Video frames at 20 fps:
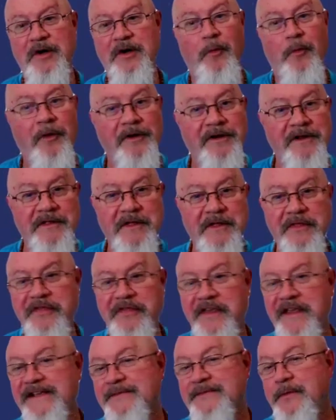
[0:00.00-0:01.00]
One of the
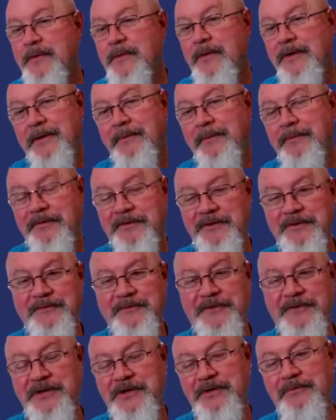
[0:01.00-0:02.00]
things we want to prove
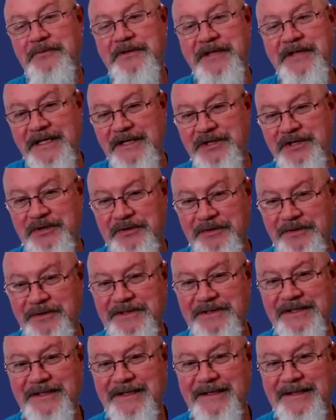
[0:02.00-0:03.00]
to you
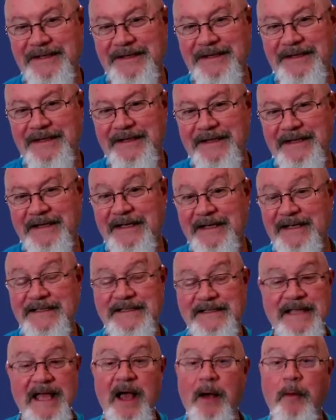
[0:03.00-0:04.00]
teachers
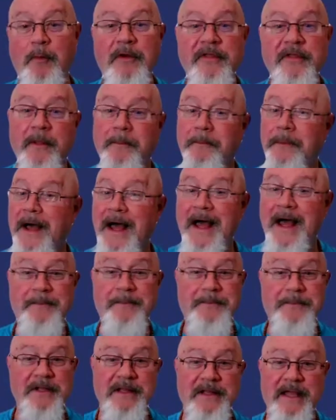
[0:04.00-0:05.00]
is that with a
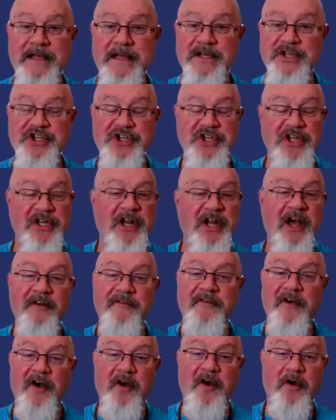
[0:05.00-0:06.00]
population
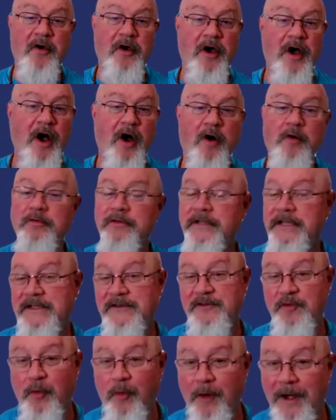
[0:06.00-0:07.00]
of only
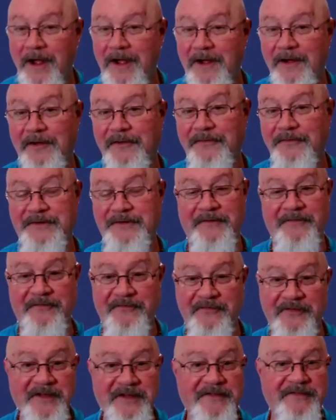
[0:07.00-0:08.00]
12 to
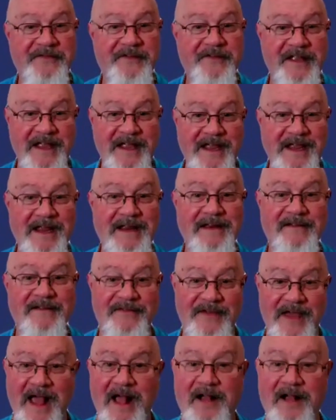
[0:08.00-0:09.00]

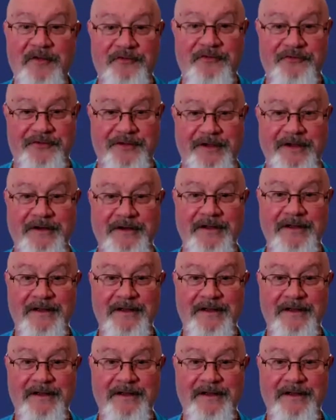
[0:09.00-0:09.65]
15,000,